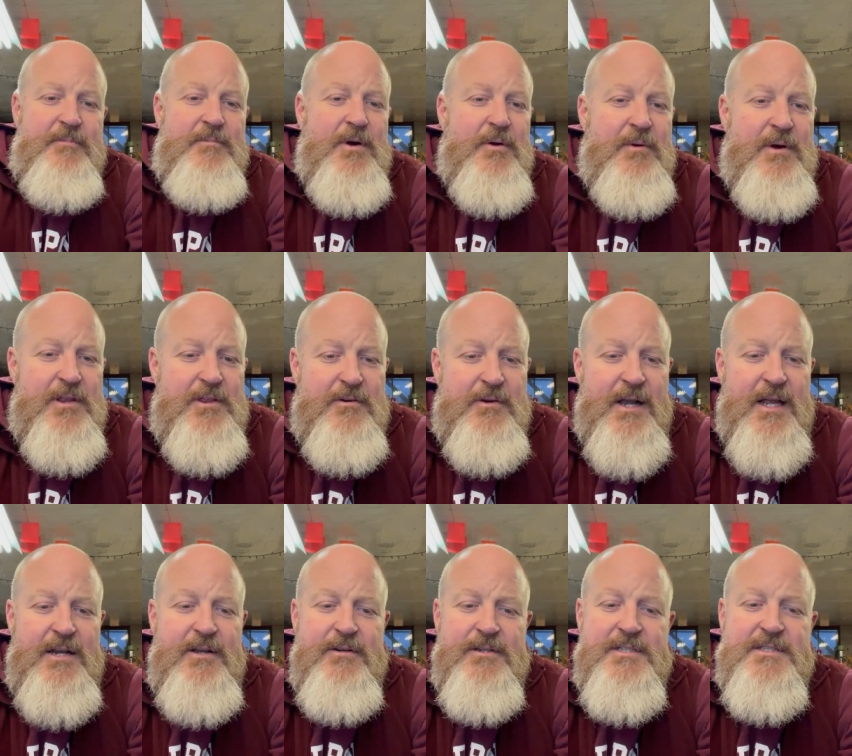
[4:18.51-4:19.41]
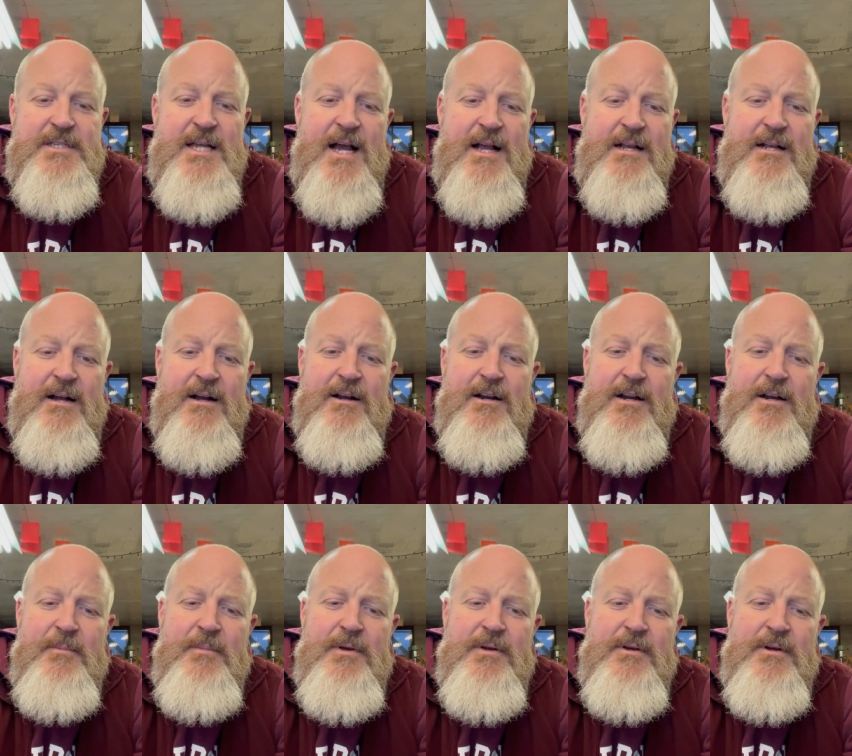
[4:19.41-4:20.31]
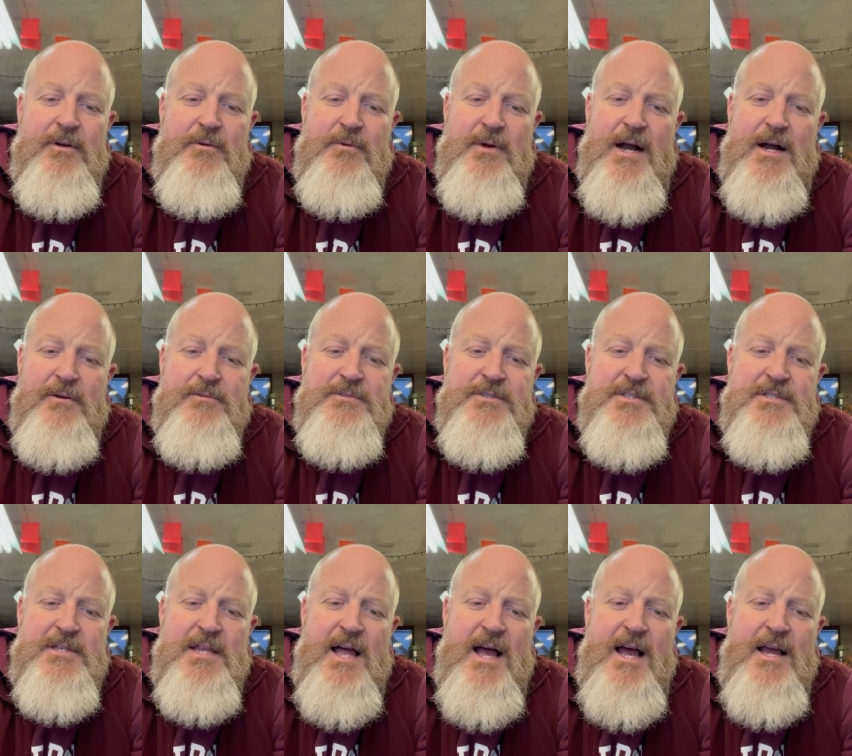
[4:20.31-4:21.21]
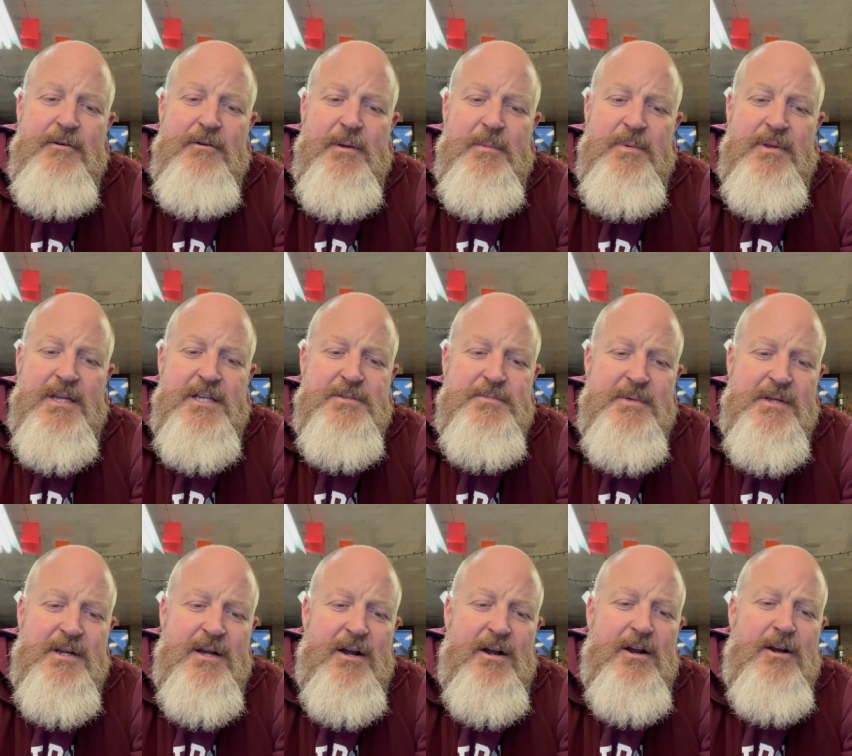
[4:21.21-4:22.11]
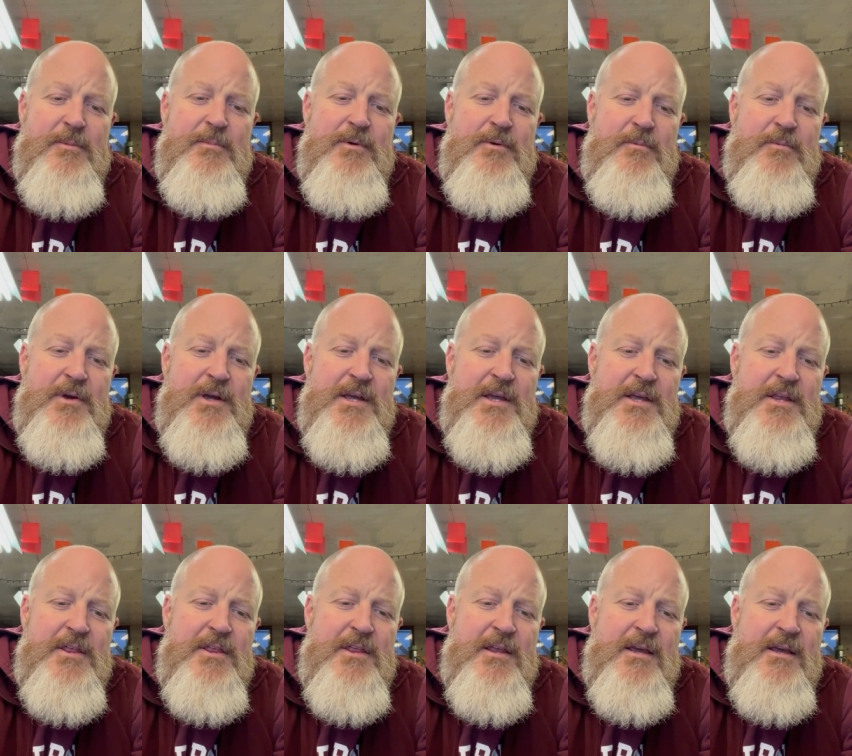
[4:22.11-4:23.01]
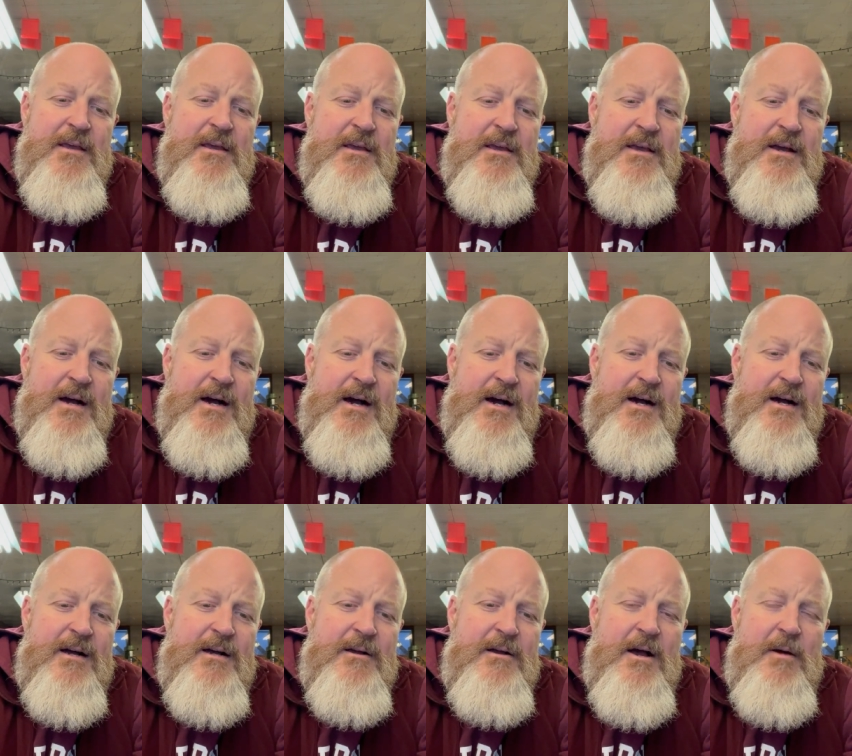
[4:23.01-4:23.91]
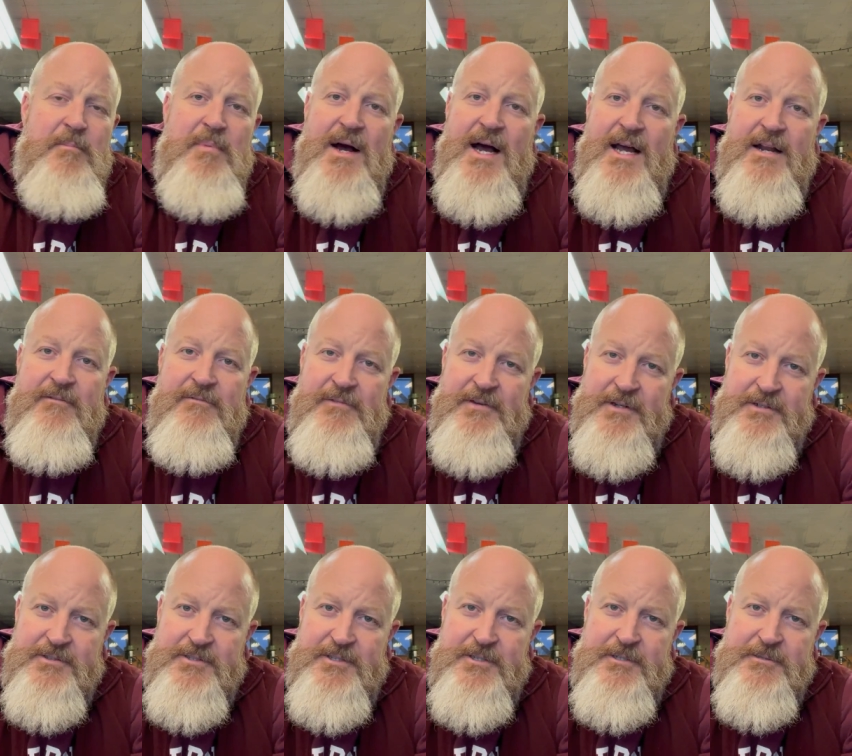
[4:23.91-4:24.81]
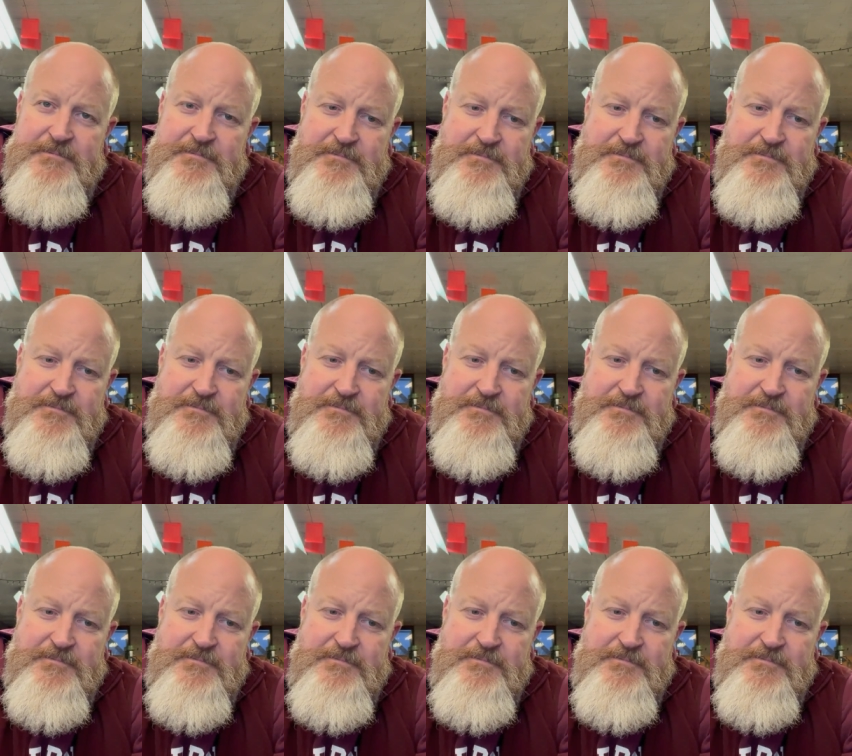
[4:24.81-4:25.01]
But whether I do a stock carb, a round slide replacement carb with a pod filter,